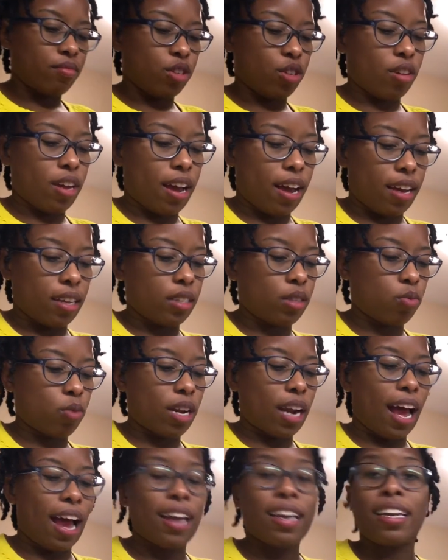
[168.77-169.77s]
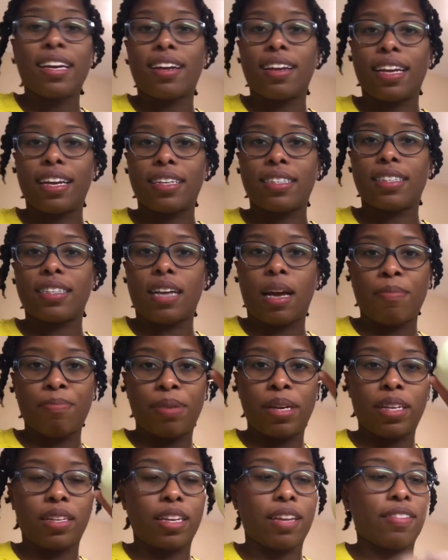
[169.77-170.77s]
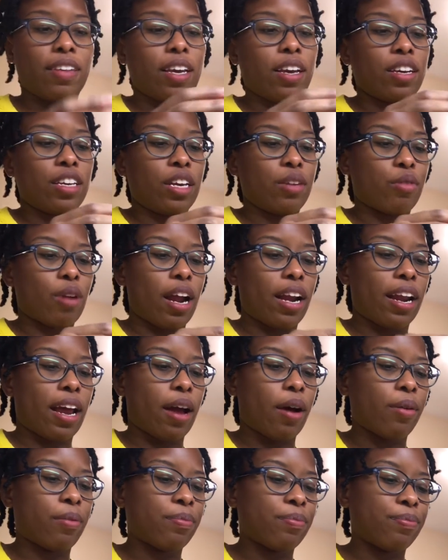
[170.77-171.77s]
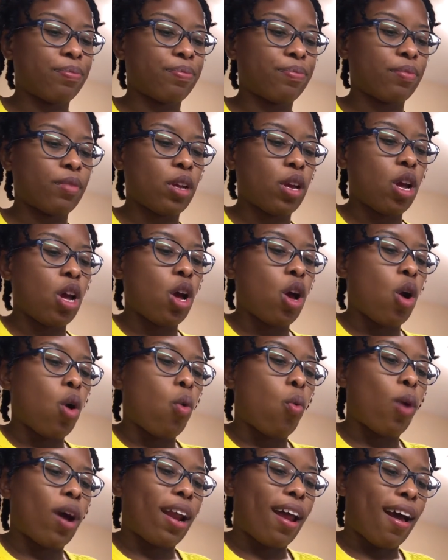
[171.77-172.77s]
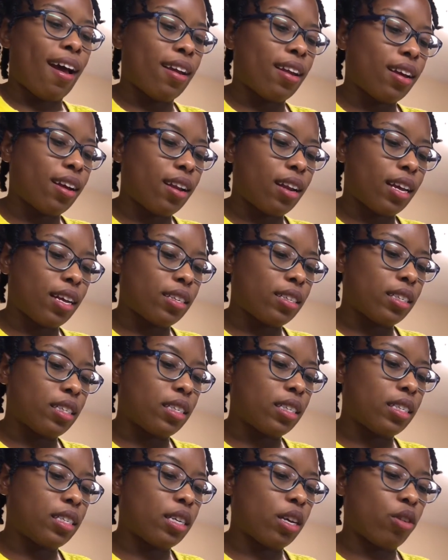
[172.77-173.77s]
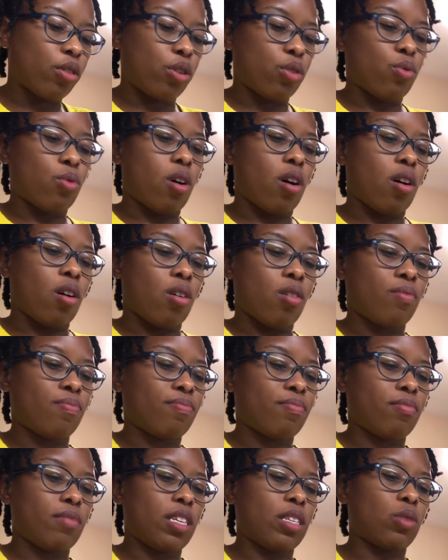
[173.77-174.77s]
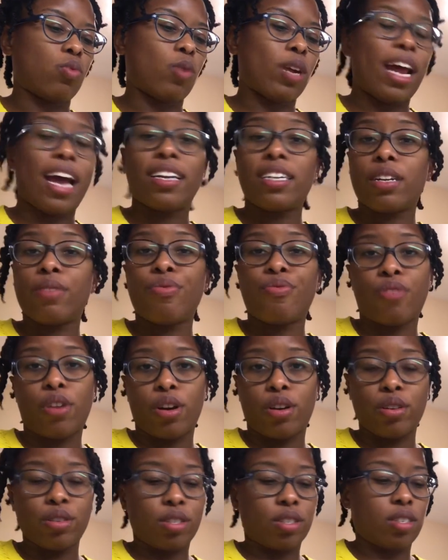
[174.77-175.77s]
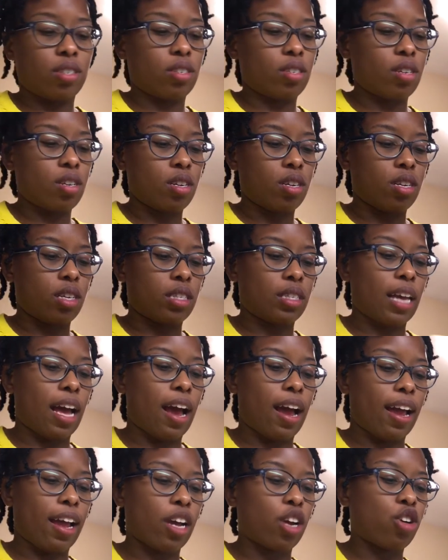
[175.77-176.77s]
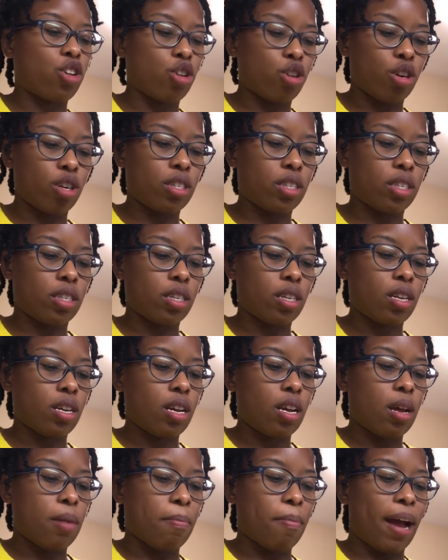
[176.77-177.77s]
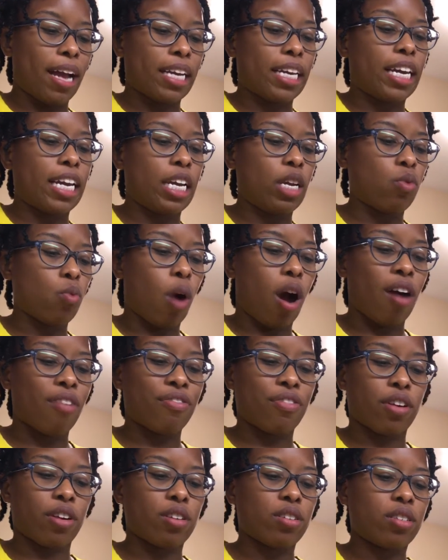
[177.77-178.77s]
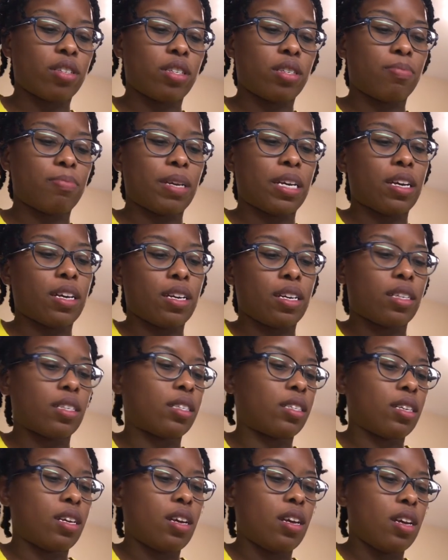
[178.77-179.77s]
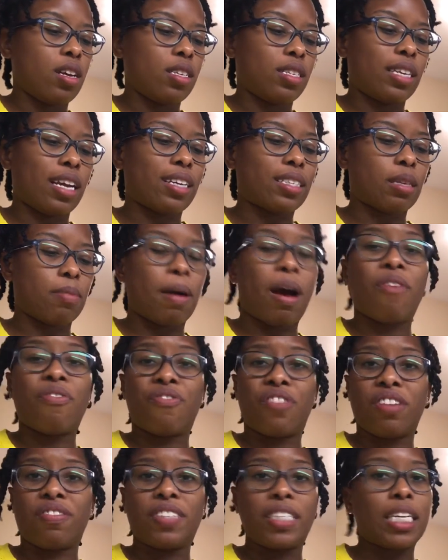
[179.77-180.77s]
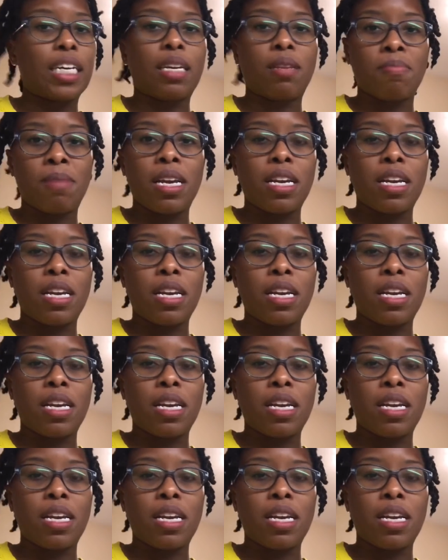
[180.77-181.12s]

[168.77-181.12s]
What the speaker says: you guys, what I neglected, I'm peeling the onion right now. What I neglected to tell you all is what I did first is I cooked my quinoa first, because it takes about 15